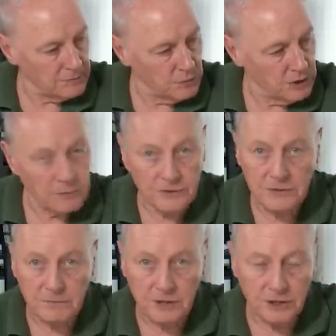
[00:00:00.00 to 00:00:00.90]
work with
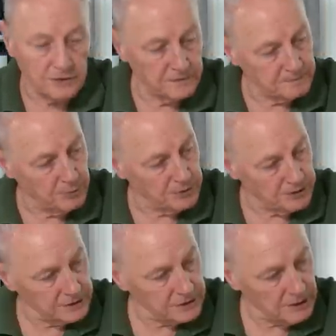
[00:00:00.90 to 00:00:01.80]
some curved
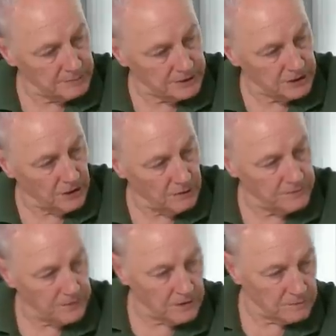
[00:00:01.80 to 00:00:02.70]
points coming
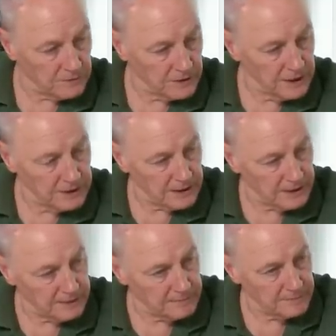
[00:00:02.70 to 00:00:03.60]
off of
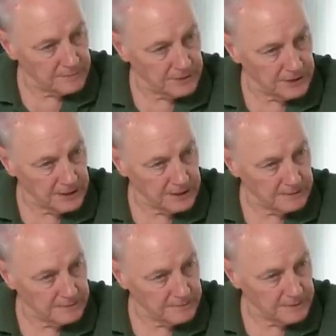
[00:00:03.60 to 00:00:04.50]
the
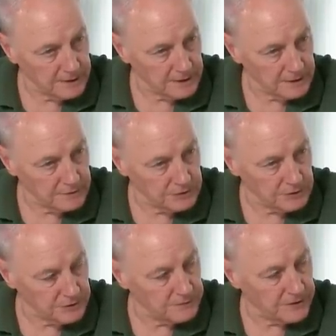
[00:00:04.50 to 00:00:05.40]

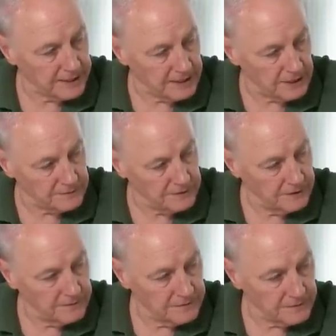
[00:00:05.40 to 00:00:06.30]
freight yard,
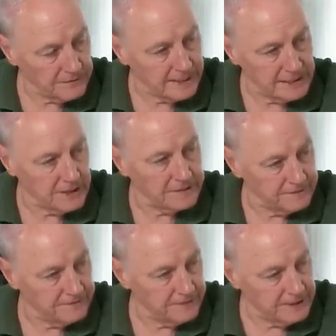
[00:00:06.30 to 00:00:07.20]
the freight line
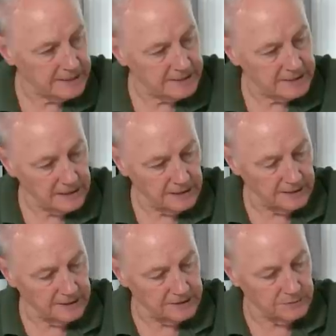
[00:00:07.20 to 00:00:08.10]
feed
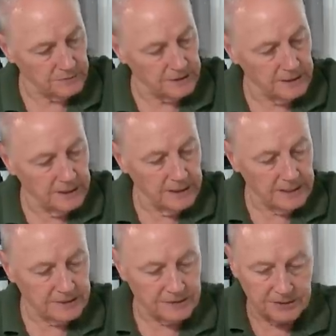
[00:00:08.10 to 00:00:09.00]
line as it were,
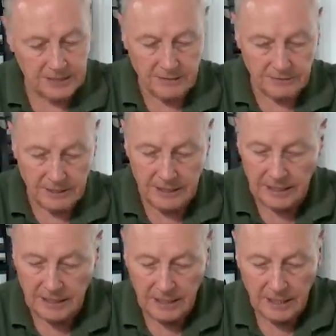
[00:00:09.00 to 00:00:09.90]
into this area
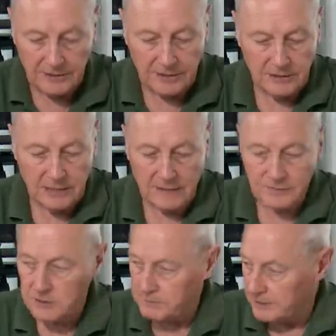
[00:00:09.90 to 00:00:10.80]
here, and then you'll have a
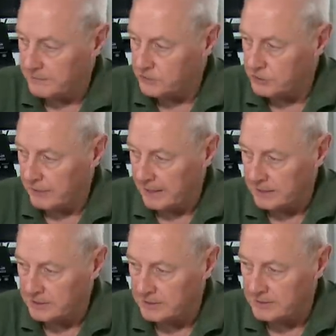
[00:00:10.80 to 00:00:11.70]
spread of
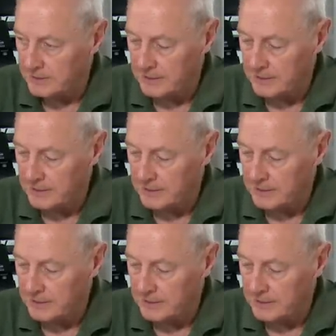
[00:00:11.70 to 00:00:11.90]
tracks.